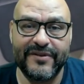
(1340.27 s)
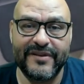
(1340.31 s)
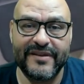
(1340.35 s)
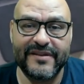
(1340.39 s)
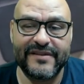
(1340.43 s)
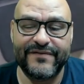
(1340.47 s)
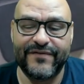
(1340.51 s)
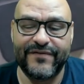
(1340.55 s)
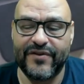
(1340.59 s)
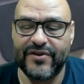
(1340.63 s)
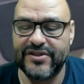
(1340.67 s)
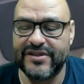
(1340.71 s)

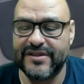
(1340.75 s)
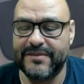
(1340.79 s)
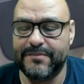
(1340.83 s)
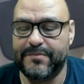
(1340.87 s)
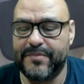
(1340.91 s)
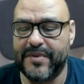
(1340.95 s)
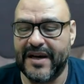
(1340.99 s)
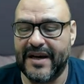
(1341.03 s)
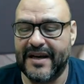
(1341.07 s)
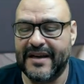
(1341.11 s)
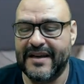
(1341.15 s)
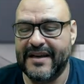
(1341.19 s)
this version,
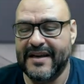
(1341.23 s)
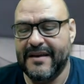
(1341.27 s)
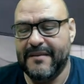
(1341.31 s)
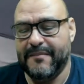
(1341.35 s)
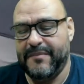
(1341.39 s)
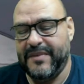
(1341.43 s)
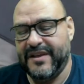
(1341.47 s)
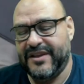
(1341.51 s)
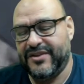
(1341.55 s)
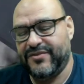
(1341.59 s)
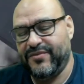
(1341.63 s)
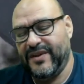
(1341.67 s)
but
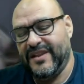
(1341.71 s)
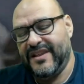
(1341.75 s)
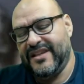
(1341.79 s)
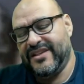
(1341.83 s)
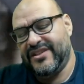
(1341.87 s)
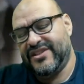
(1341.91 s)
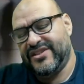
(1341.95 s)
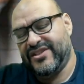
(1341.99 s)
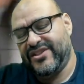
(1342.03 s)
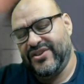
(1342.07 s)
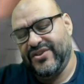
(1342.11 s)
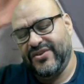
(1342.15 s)
between
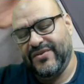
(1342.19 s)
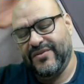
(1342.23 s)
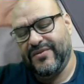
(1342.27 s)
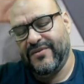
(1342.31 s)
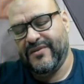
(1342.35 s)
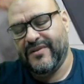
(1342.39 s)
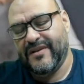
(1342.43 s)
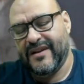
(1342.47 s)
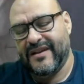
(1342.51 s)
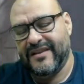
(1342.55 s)
these two,